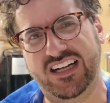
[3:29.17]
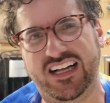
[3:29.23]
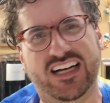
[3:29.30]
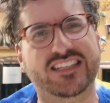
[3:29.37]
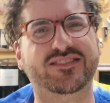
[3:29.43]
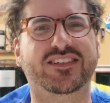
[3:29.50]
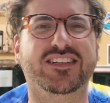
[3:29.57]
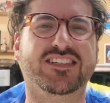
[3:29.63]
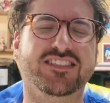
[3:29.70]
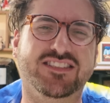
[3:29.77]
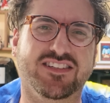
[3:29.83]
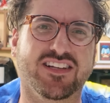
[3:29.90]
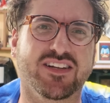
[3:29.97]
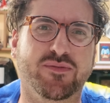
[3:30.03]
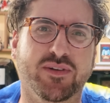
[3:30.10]
That's my little
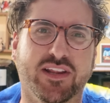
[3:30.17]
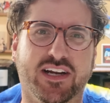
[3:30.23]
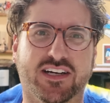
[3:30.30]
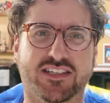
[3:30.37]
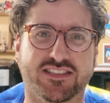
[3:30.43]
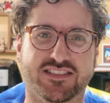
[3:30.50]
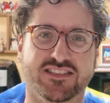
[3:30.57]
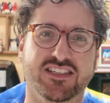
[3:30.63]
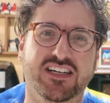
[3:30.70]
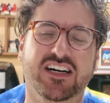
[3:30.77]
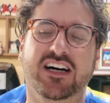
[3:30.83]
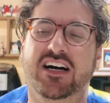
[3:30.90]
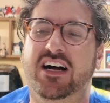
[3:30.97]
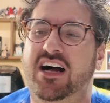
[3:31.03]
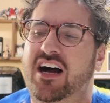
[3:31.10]
dilemma there, because
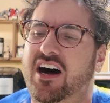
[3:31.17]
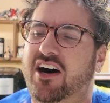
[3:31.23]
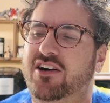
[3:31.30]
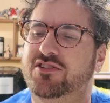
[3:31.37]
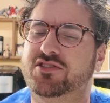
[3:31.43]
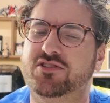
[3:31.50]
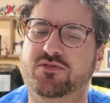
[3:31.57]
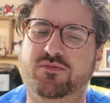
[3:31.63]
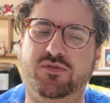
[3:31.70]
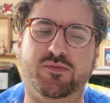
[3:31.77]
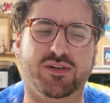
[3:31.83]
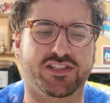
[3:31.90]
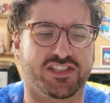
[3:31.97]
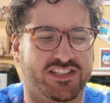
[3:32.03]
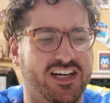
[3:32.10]
also with
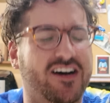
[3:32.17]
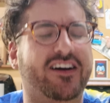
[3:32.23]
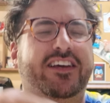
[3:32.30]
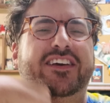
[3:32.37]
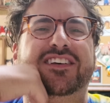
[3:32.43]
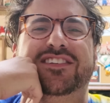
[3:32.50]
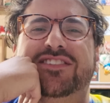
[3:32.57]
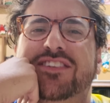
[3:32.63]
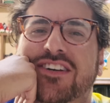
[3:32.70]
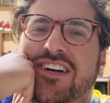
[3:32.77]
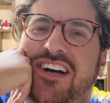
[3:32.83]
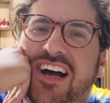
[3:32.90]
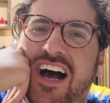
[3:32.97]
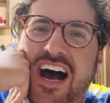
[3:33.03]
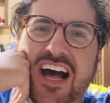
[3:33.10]
my shiitakes,
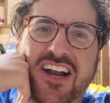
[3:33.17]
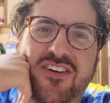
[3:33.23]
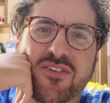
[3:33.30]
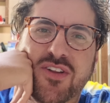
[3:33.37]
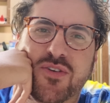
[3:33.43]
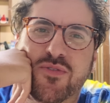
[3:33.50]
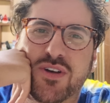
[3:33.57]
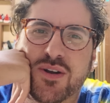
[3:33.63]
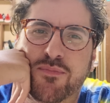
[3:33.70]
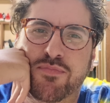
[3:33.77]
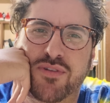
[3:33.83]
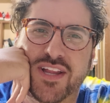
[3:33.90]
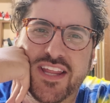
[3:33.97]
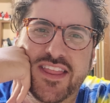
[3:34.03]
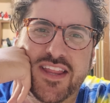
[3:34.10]
I don't really want to
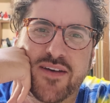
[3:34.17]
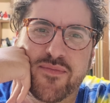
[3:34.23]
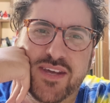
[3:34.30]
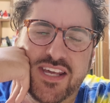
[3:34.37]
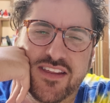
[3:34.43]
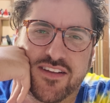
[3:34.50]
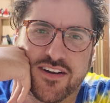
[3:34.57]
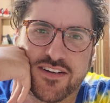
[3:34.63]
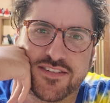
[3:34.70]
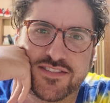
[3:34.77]
blend them either.